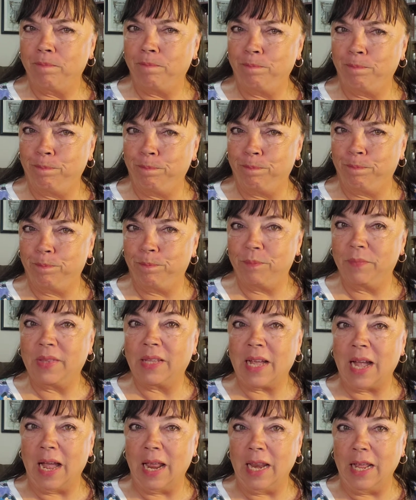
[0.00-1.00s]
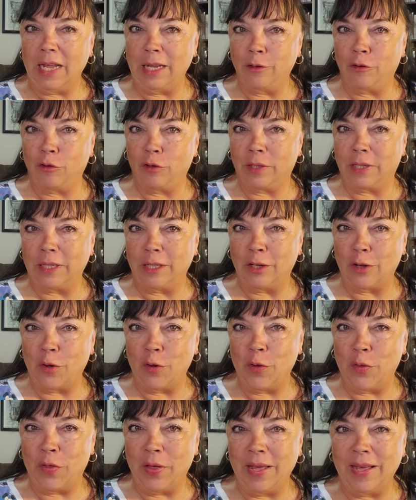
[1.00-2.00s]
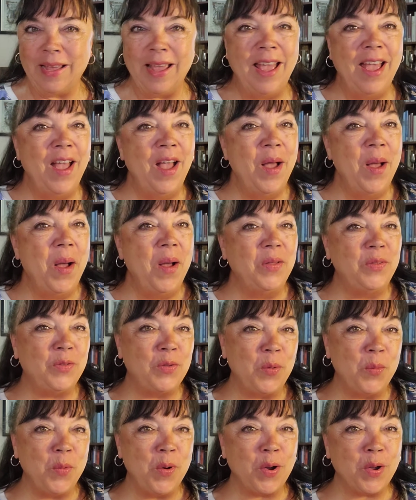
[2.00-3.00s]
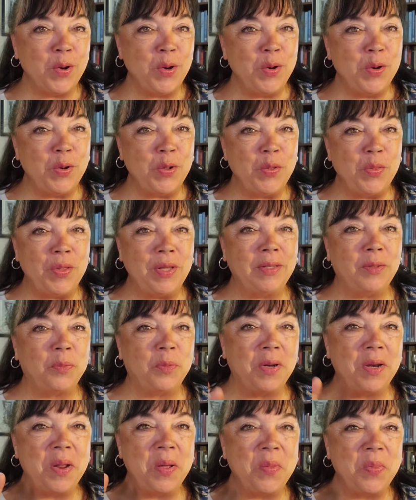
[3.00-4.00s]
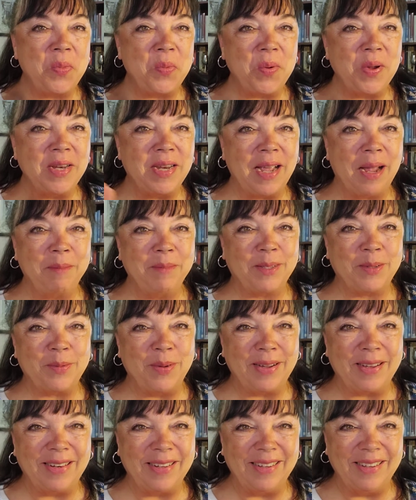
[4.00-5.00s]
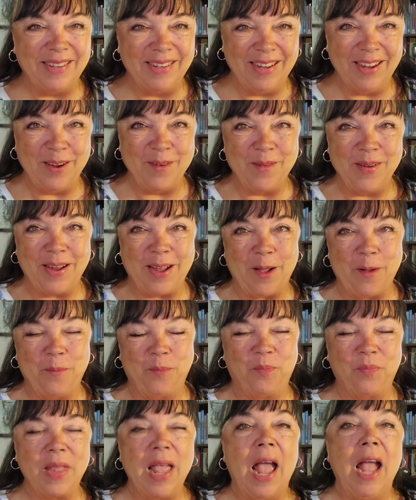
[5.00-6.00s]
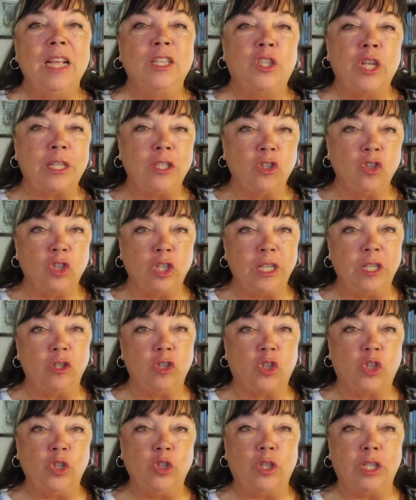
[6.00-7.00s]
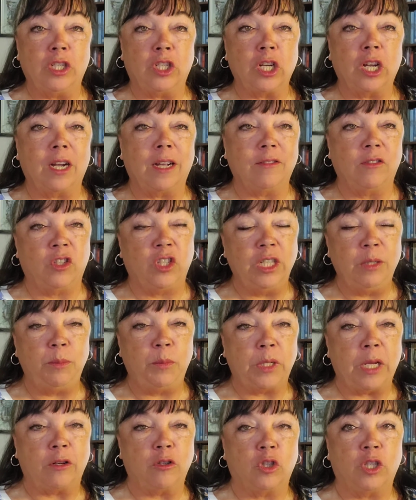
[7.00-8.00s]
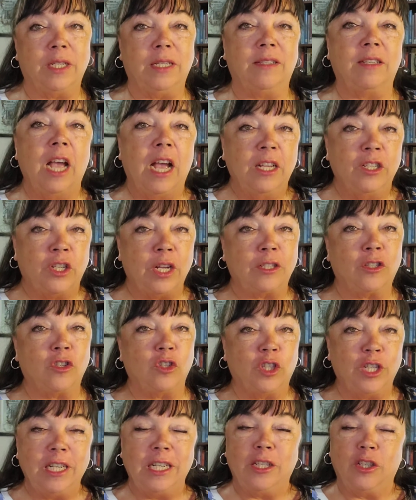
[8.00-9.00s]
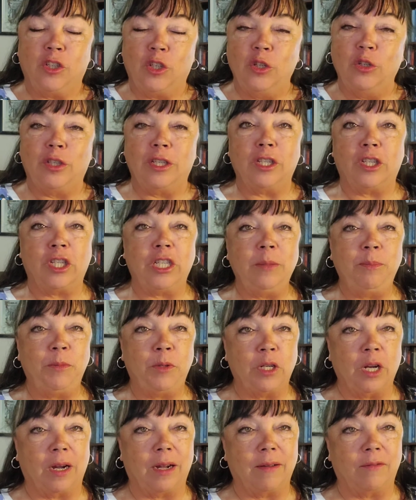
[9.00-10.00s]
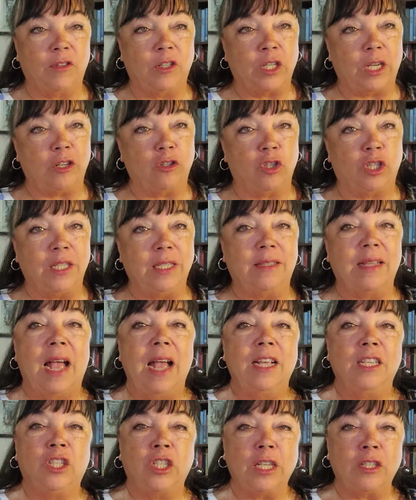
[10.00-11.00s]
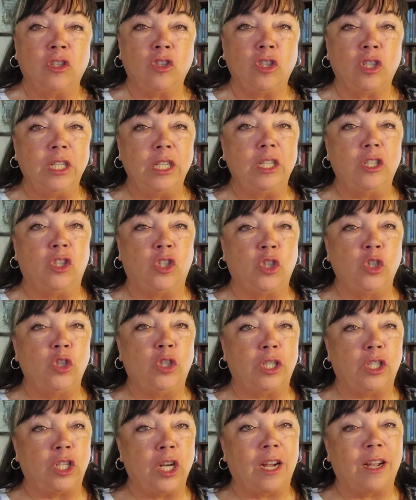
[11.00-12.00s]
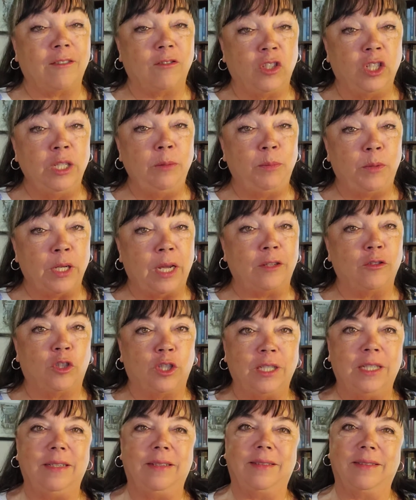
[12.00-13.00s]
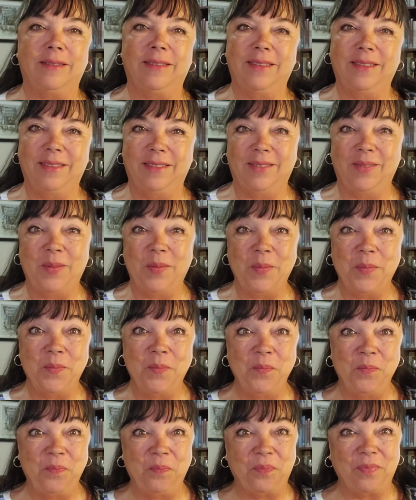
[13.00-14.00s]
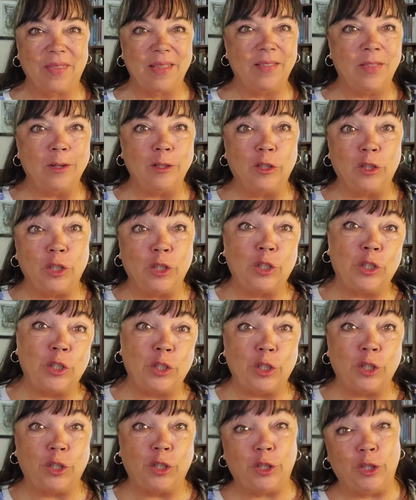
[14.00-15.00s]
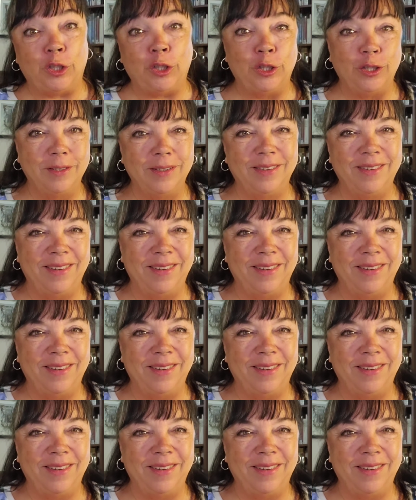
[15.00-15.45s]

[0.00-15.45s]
Kind of interesting, don't you think? So we're going to do this one three times quickly. Here we go. Chester Cheetah chews a chunk of cheap cheddar cheese. Chester Cheetah chews a cheap chunk of cheddar cheese. Chester Cheetah chews a chunk of cheap cheddar cheese. The ch-ch-ch-ch.